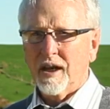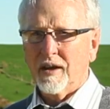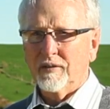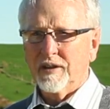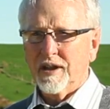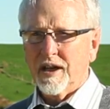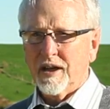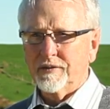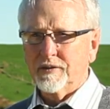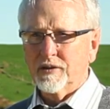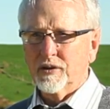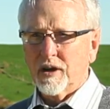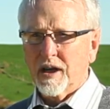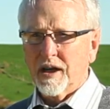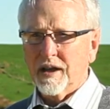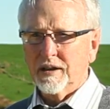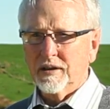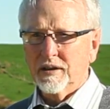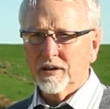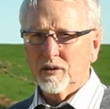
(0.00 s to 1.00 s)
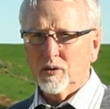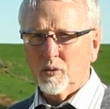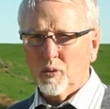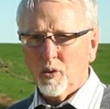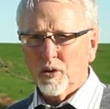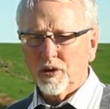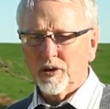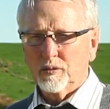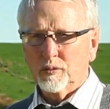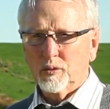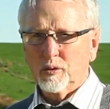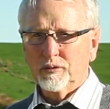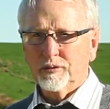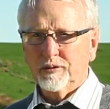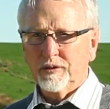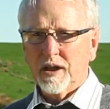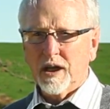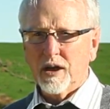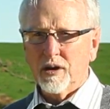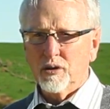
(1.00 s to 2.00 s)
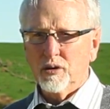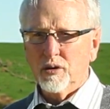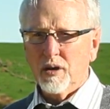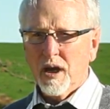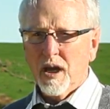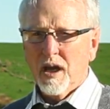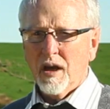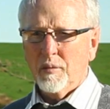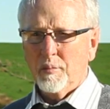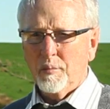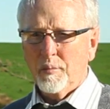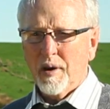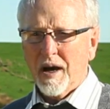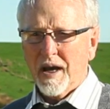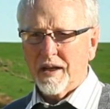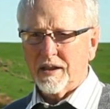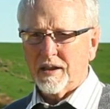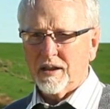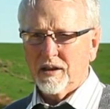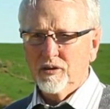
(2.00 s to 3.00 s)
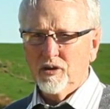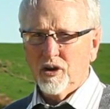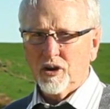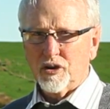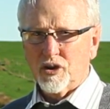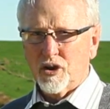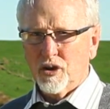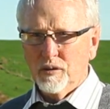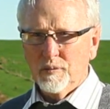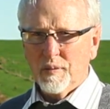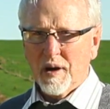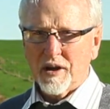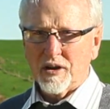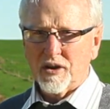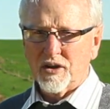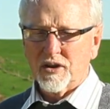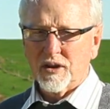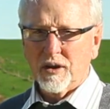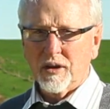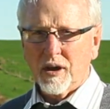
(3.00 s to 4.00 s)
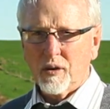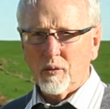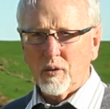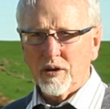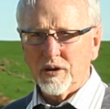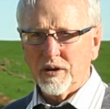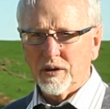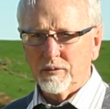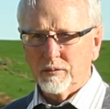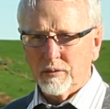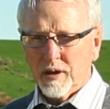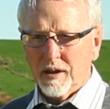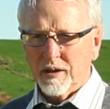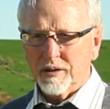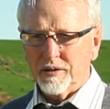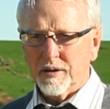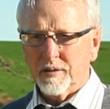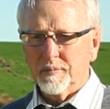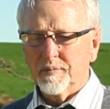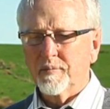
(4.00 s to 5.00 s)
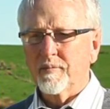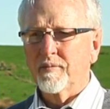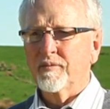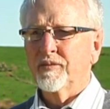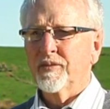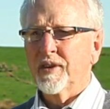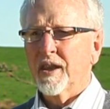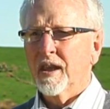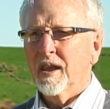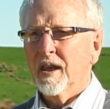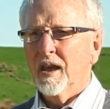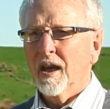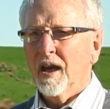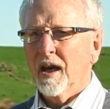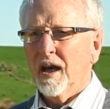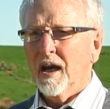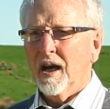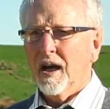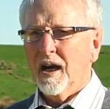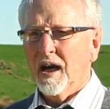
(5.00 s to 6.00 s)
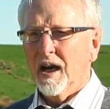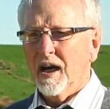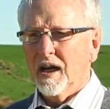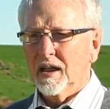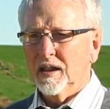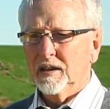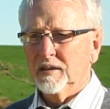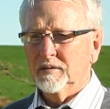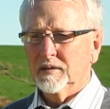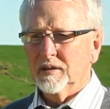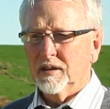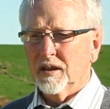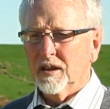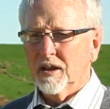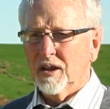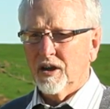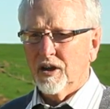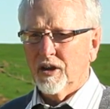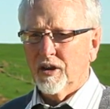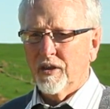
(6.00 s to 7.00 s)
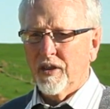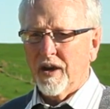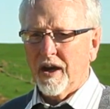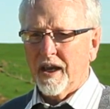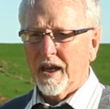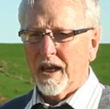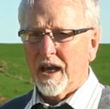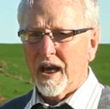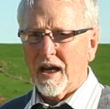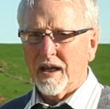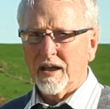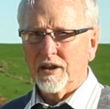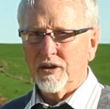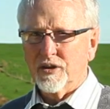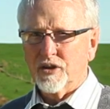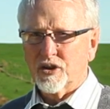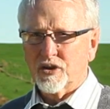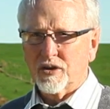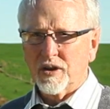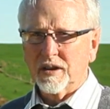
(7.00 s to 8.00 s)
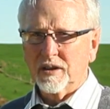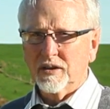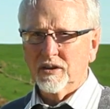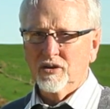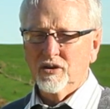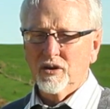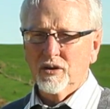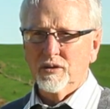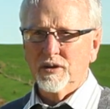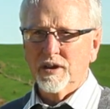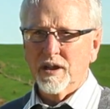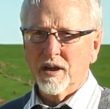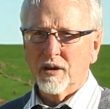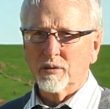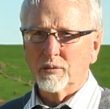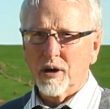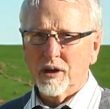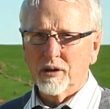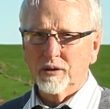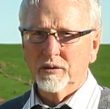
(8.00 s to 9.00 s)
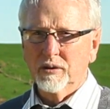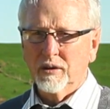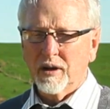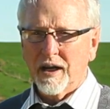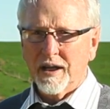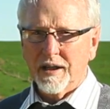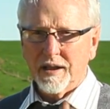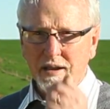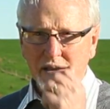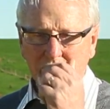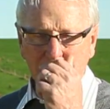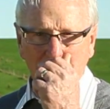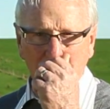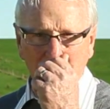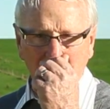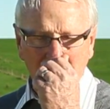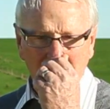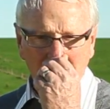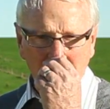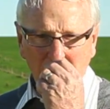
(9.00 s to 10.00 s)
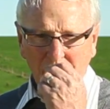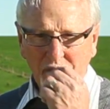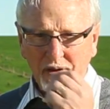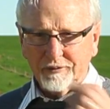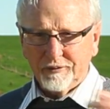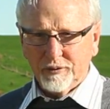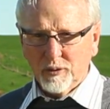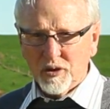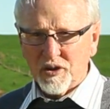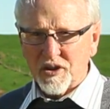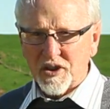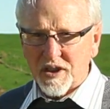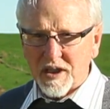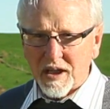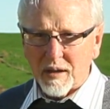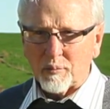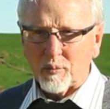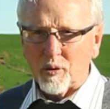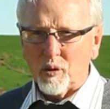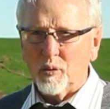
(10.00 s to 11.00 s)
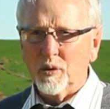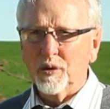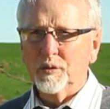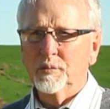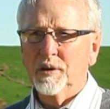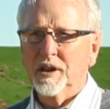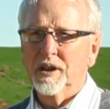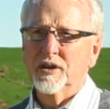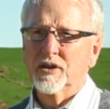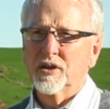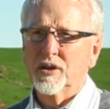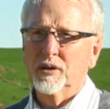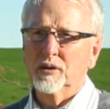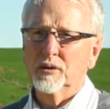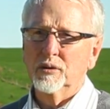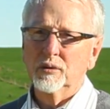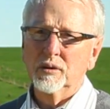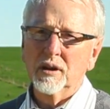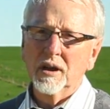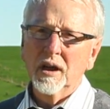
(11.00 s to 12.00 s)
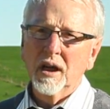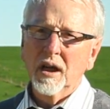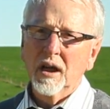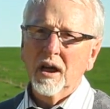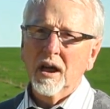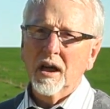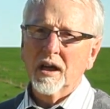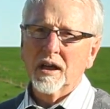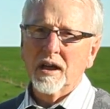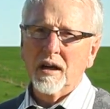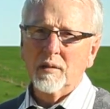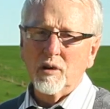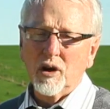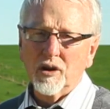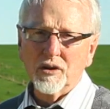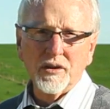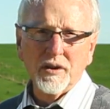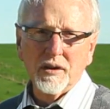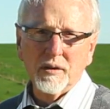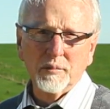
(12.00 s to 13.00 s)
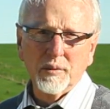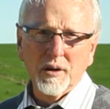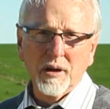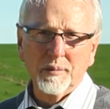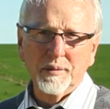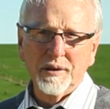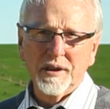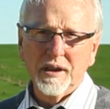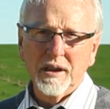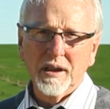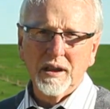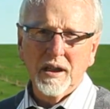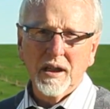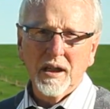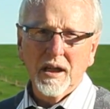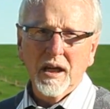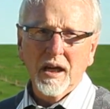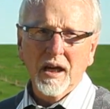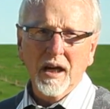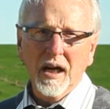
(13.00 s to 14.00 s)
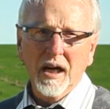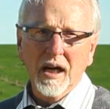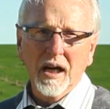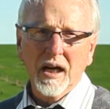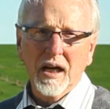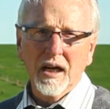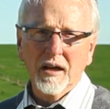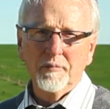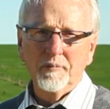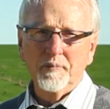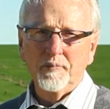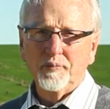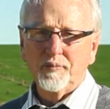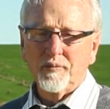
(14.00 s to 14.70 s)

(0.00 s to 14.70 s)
have enough grade that the water will flow, but not too much so they won't erode. They are constructed using a road grader. So the first step would be to come onto the property and